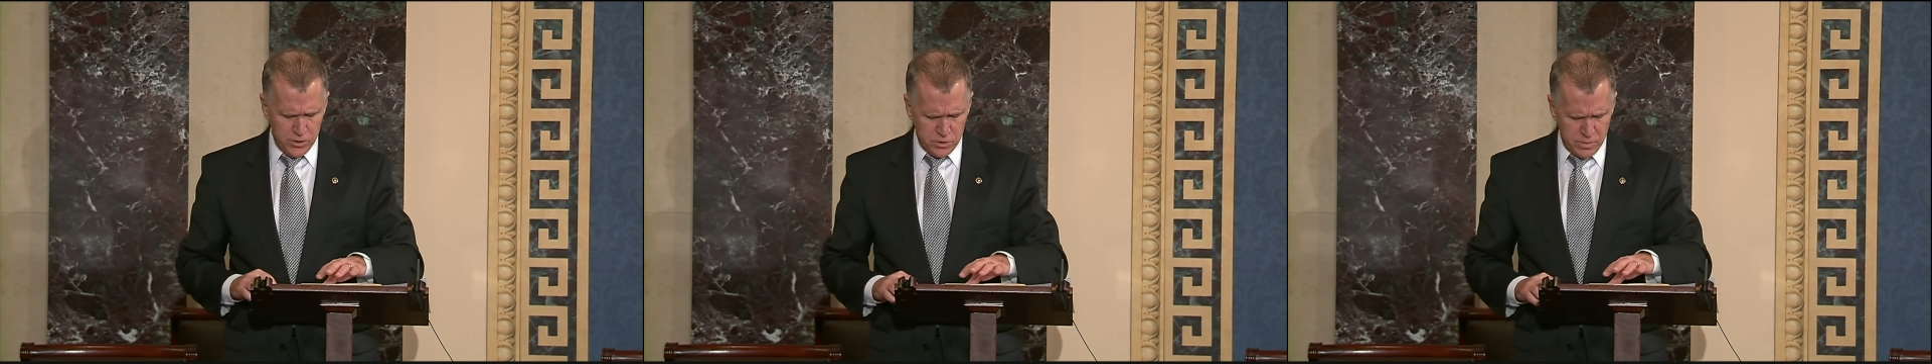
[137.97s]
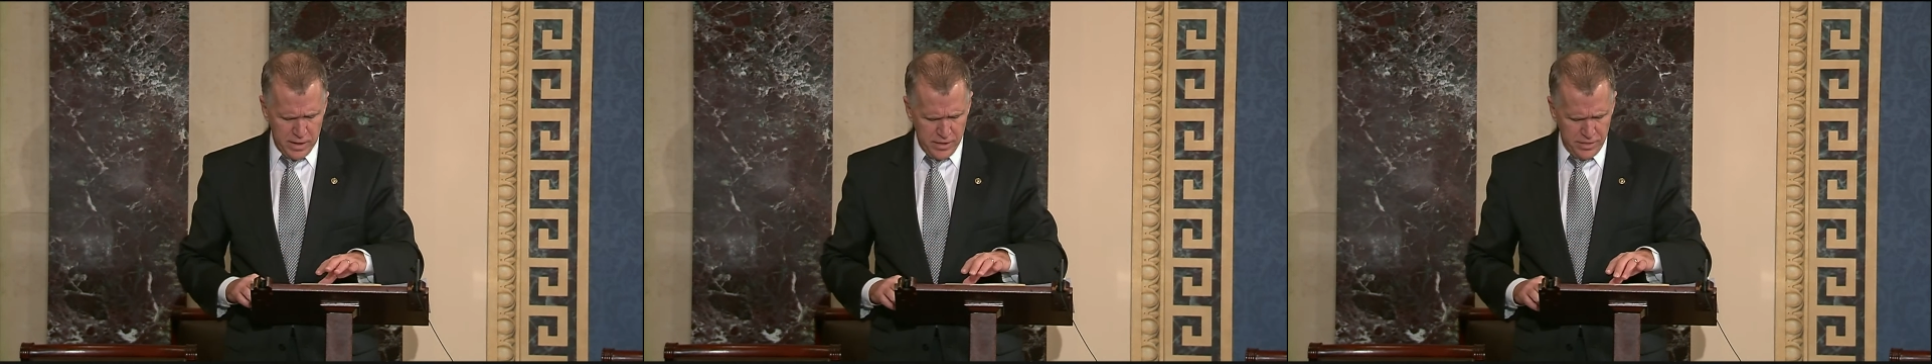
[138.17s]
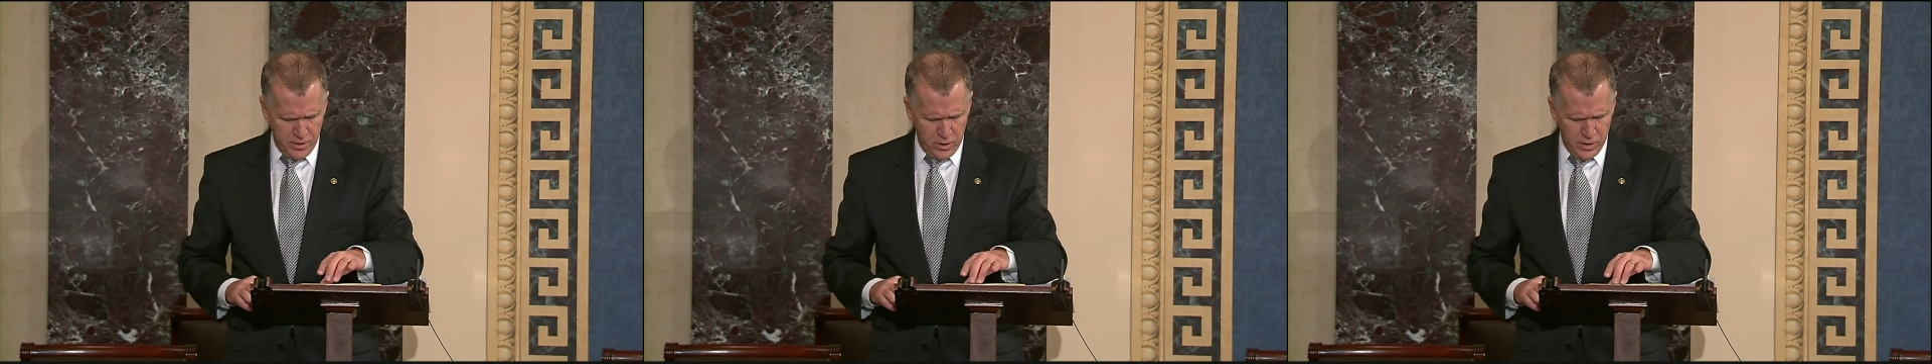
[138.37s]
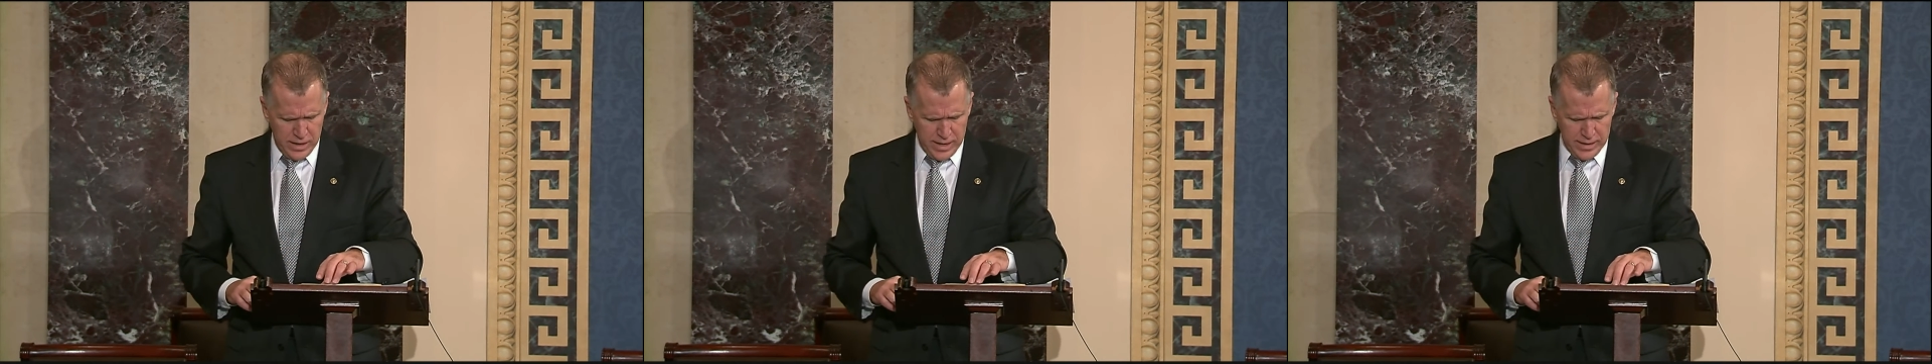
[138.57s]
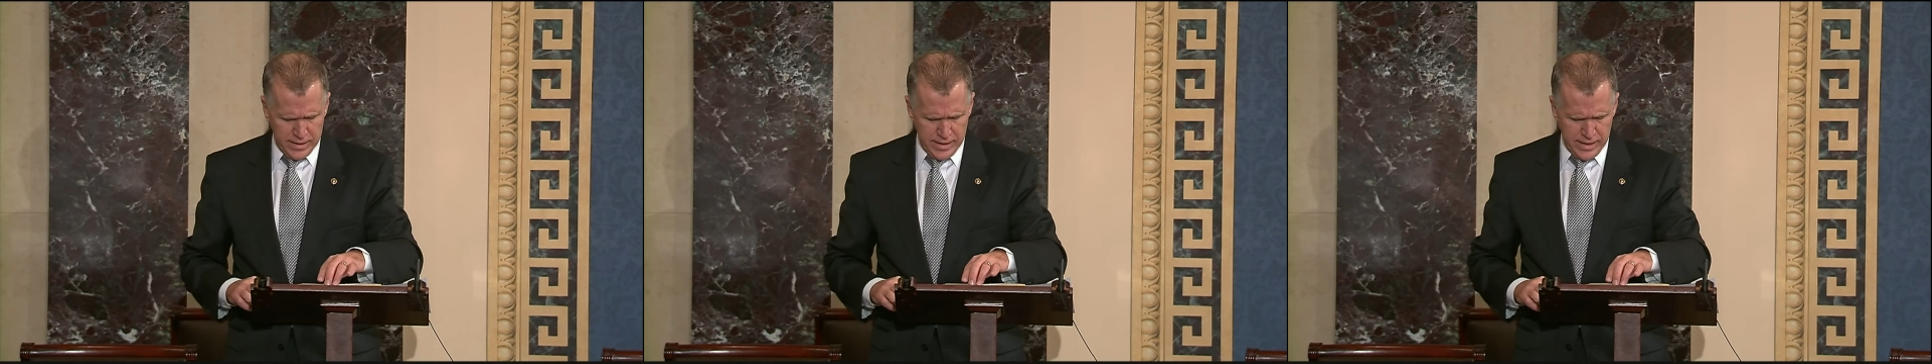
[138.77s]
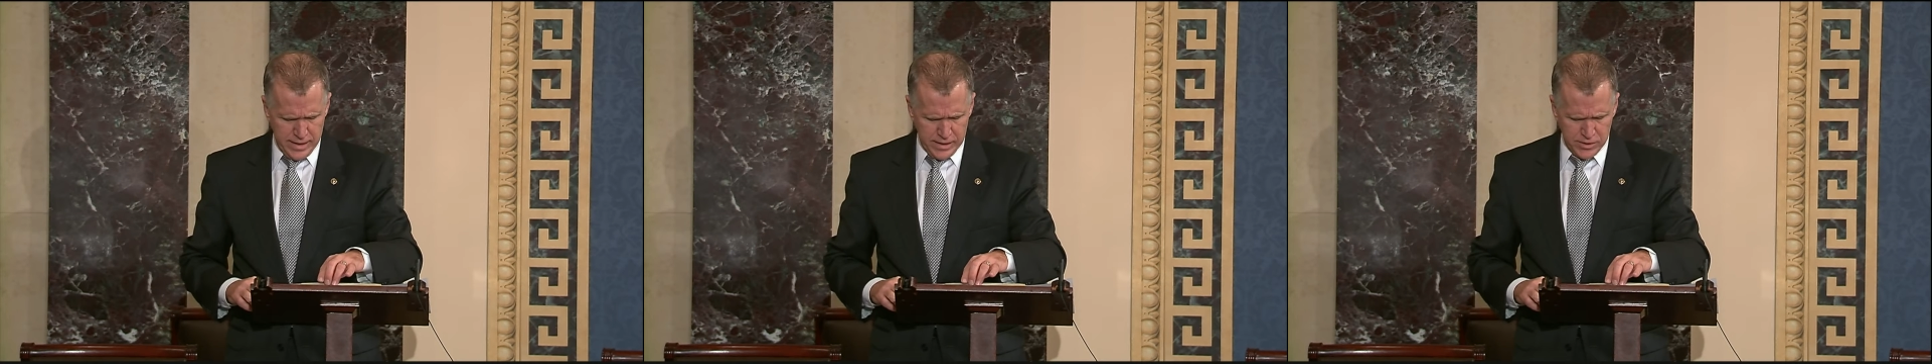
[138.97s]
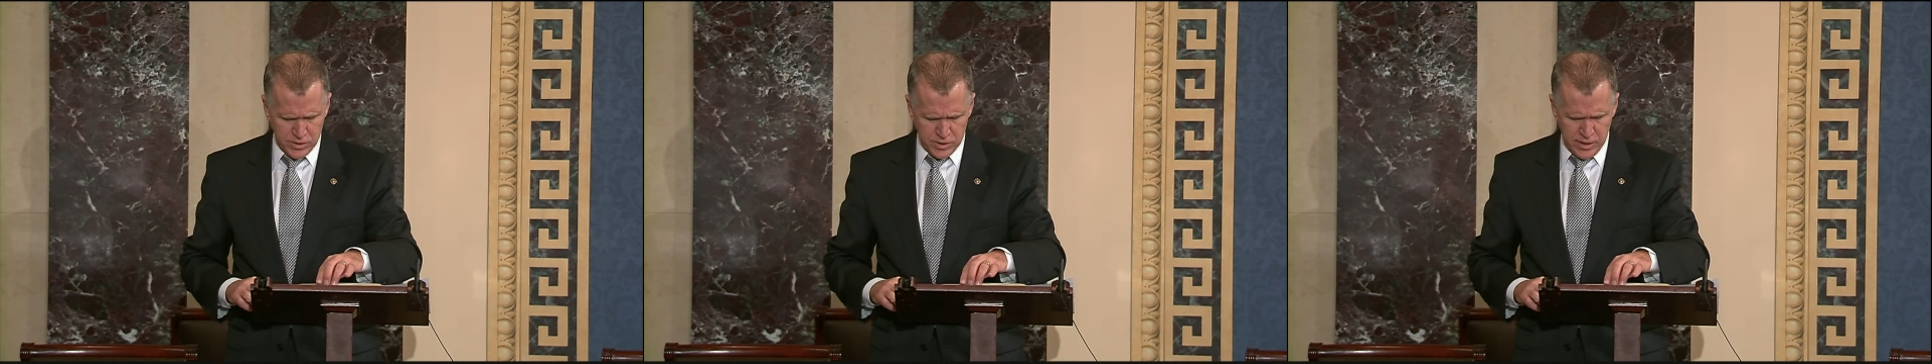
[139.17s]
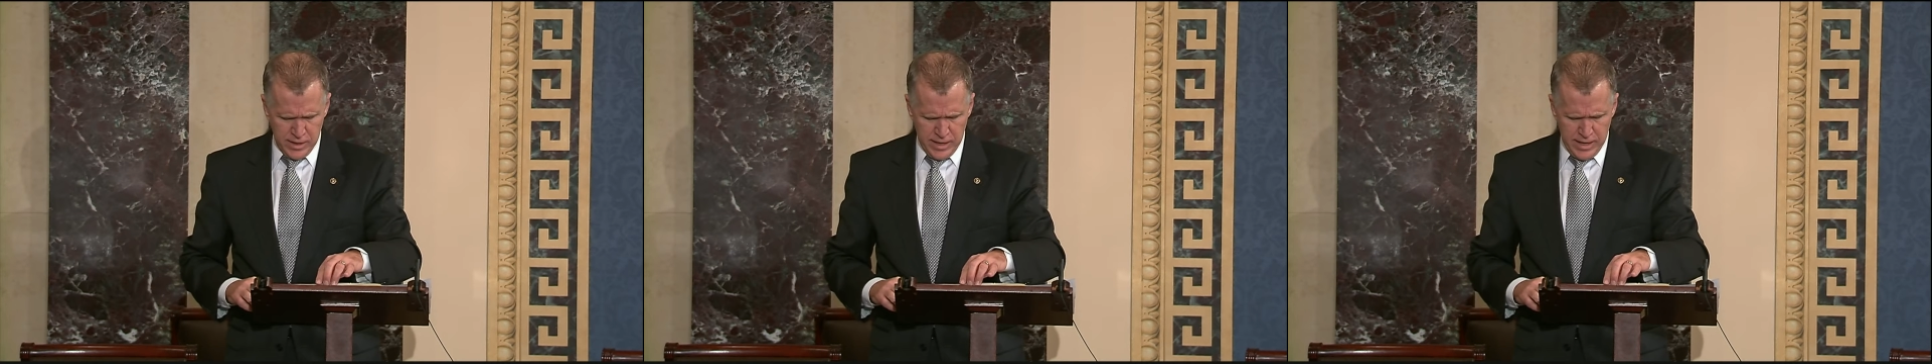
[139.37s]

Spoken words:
is about 38 days.